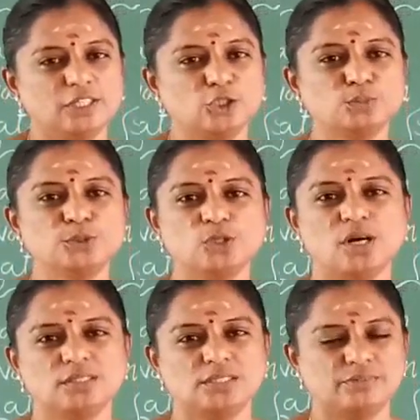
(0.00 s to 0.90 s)
Welcome to
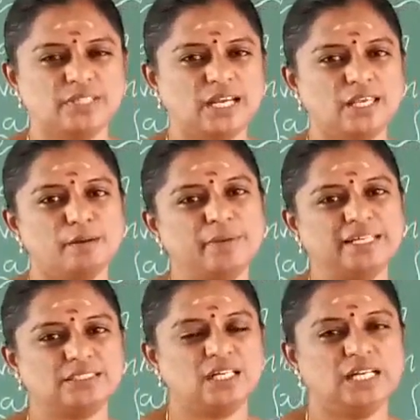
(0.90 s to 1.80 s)
Adarsh Vidyalaya
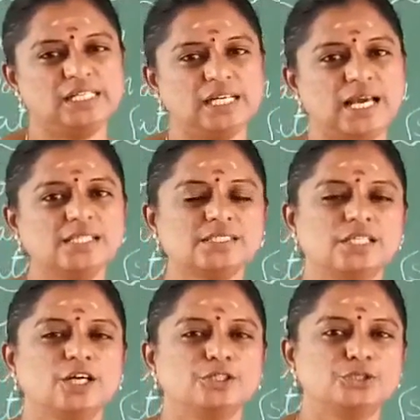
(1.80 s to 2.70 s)
Maths online class.
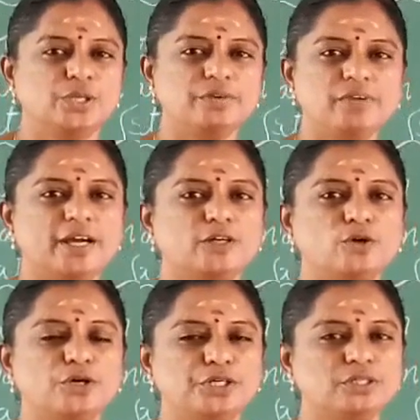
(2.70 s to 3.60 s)
Today we are
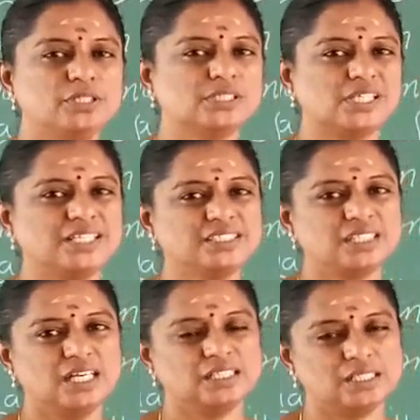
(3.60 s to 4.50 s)
going to discuss
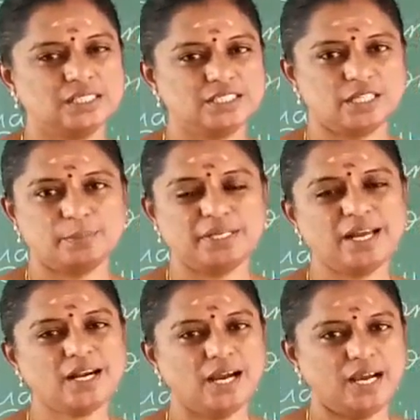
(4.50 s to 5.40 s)
third chapter
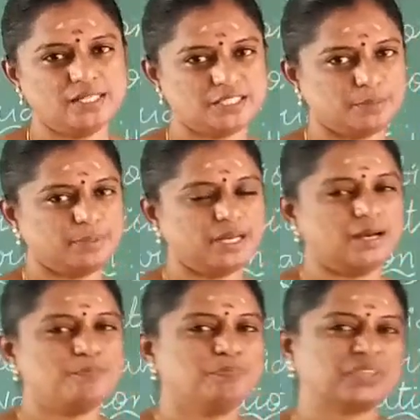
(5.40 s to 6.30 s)

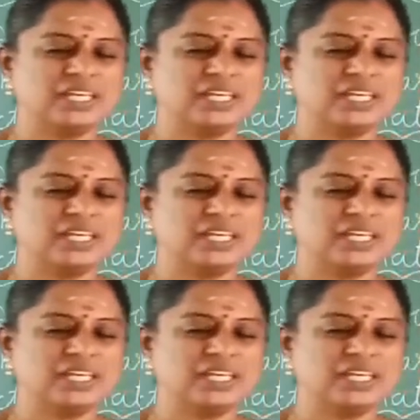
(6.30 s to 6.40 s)
Algebra.